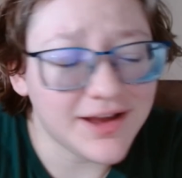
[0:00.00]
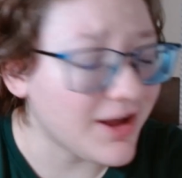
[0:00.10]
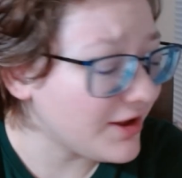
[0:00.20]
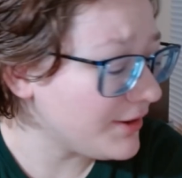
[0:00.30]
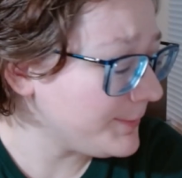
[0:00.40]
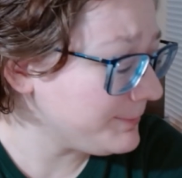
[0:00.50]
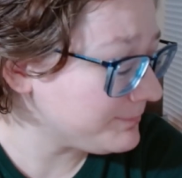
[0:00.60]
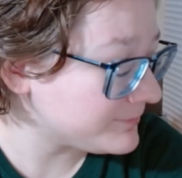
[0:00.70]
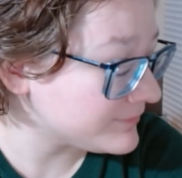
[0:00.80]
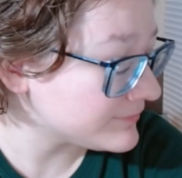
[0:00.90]

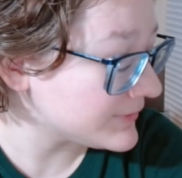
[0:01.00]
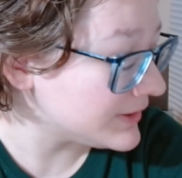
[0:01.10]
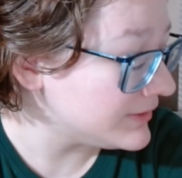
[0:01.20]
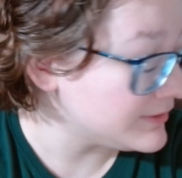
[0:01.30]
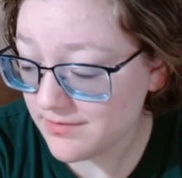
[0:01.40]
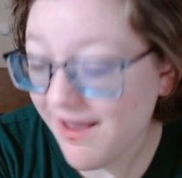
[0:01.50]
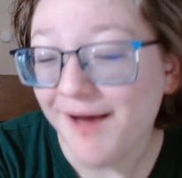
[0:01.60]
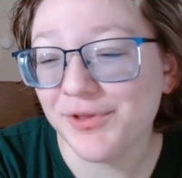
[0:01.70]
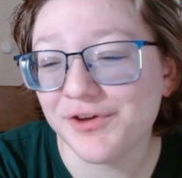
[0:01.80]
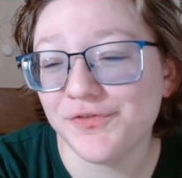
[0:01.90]
I
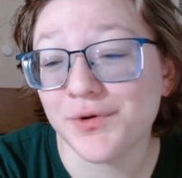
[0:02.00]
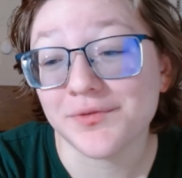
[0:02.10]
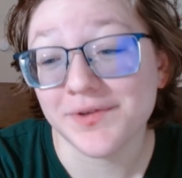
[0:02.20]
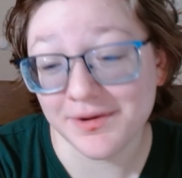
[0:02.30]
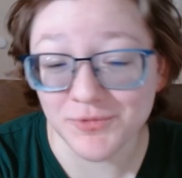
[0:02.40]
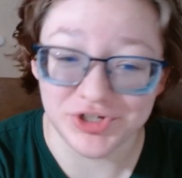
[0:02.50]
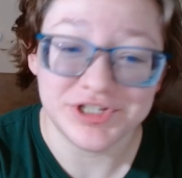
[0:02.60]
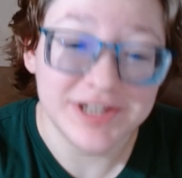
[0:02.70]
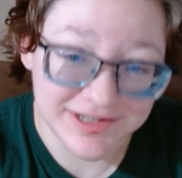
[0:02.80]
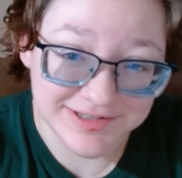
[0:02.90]
look forward to reading more
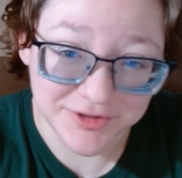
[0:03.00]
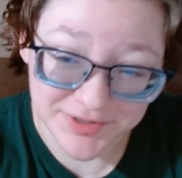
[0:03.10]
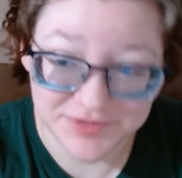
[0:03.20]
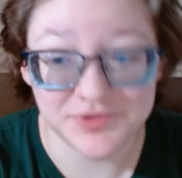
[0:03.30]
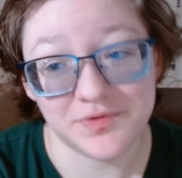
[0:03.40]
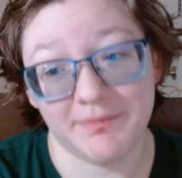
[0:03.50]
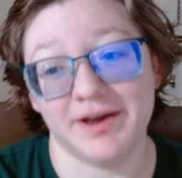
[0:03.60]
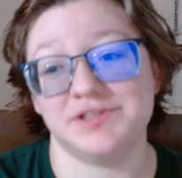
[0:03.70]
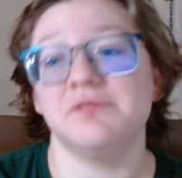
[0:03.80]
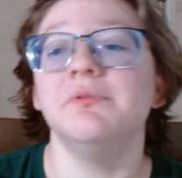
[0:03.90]
C.S. Lewis once we buy
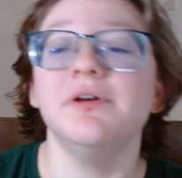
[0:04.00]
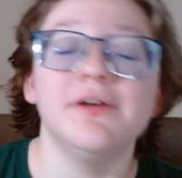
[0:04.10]
some.